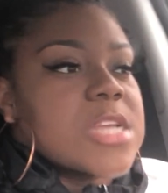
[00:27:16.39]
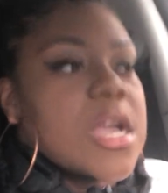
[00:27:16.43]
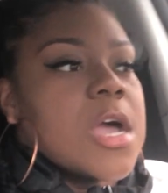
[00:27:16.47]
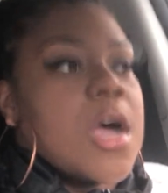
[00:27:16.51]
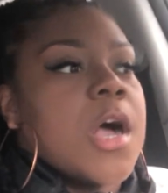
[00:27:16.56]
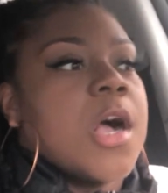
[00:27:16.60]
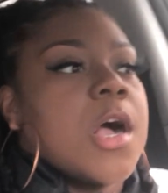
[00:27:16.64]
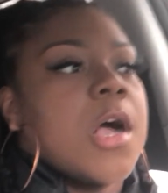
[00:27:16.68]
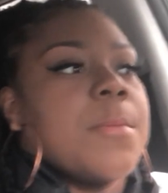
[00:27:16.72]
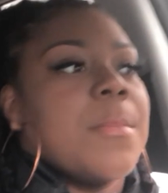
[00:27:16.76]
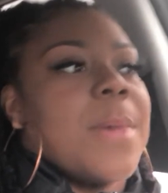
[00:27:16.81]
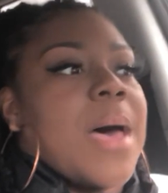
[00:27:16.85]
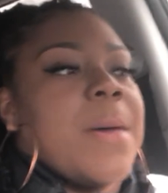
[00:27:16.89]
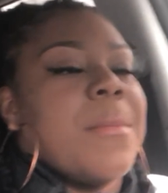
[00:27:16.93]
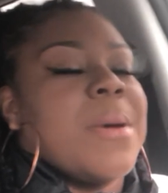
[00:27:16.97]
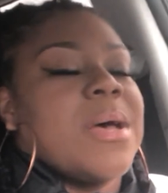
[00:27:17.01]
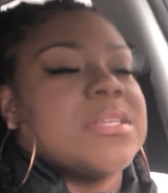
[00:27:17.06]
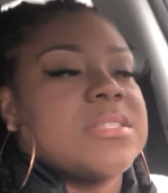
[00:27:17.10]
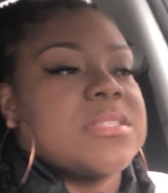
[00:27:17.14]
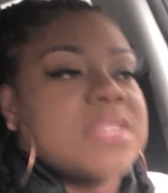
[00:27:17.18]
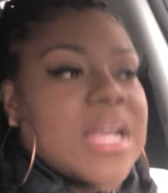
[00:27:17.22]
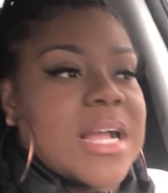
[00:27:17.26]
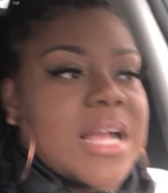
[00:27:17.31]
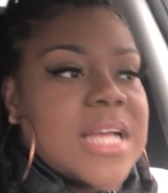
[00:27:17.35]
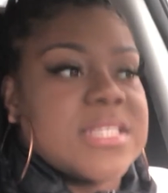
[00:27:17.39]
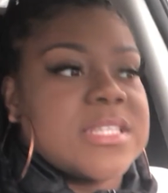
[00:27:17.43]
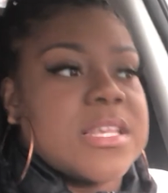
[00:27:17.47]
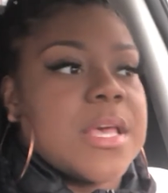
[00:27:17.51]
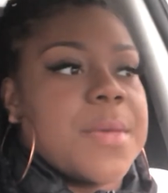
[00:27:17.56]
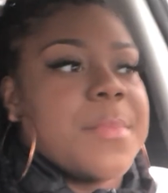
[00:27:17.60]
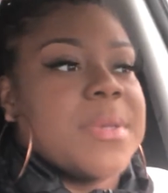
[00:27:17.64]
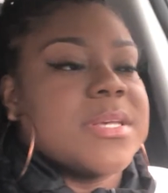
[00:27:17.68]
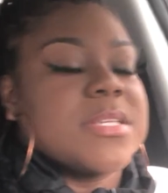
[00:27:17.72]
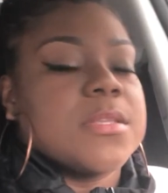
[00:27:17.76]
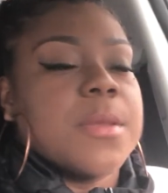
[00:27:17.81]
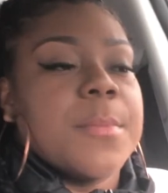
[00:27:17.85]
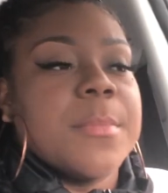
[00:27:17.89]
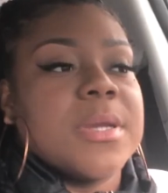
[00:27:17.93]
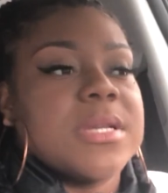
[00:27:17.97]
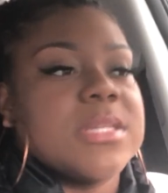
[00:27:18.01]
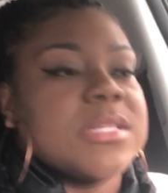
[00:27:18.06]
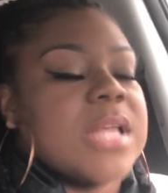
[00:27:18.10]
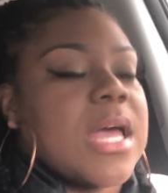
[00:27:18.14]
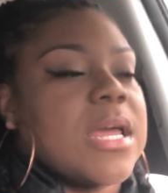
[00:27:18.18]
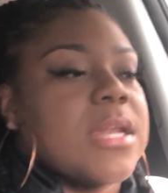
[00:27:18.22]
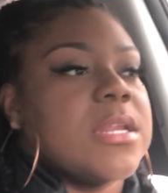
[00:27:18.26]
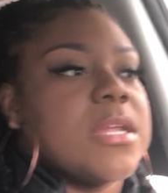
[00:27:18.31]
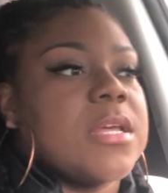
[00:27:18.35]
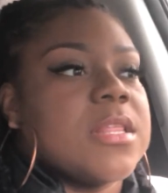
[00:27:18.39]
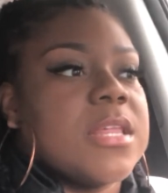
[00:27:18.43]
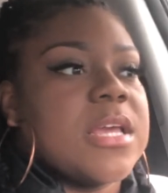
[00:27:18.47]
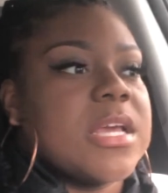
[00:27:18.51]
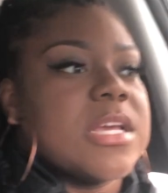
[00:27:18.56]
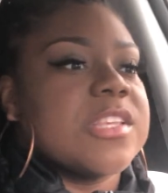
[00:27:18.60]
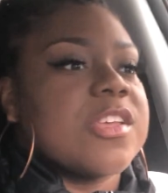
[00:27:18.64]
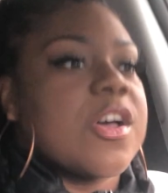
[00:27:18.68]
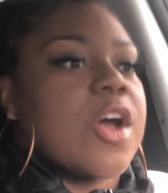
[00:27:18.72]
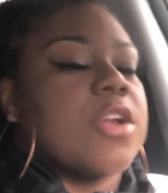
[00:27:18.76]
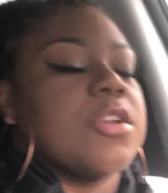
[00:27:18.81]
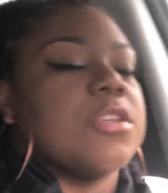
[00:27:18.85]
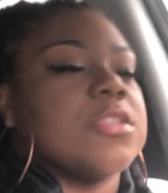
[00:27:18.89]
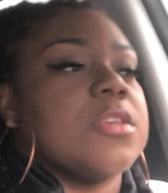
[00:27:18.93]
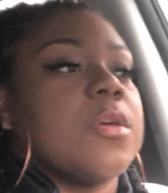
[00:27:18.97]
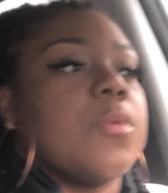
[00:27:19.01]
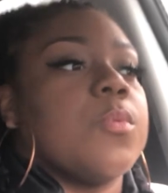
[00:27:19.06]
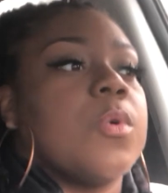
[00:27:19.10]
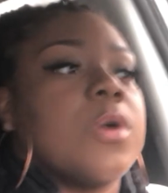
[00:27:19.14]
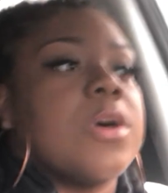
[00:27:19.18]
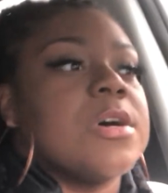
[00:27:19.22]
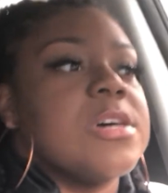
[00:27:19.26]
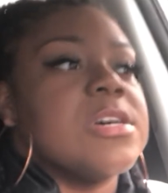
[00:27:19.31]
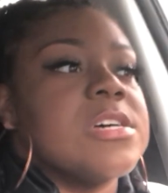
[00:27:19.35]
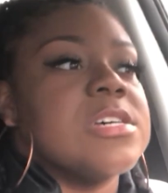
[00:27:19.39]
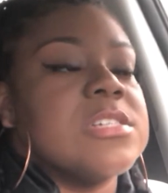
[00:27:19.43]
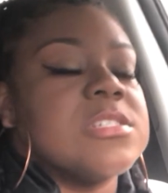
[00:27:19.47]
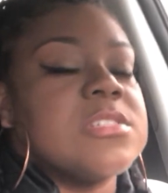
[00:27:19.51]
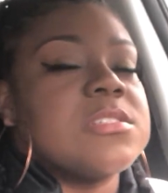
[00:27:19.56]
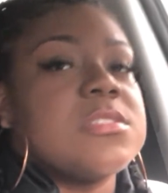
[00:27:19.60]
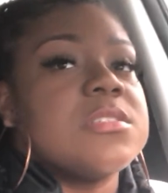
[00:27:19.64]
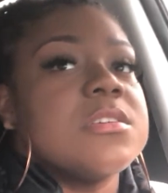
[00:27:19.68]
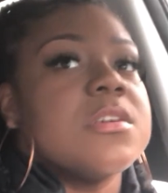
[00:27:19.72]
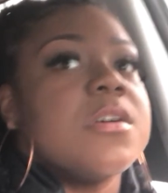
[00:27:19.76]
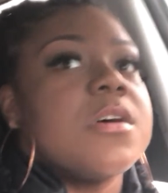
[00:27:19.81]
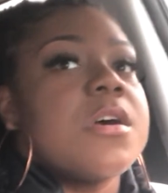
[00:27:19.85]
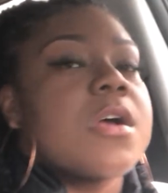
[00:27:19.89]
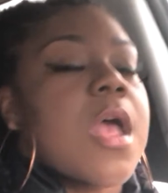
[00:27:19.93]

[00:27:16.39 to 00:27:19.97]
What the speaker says: Like I said, my stomach is not nearly as hard as it was.